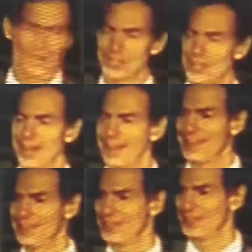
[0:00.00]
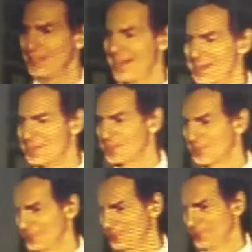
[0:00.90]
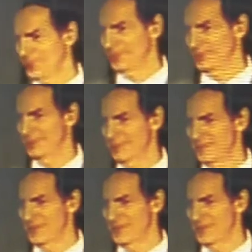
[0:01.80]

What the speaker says: And it's not in your natural food,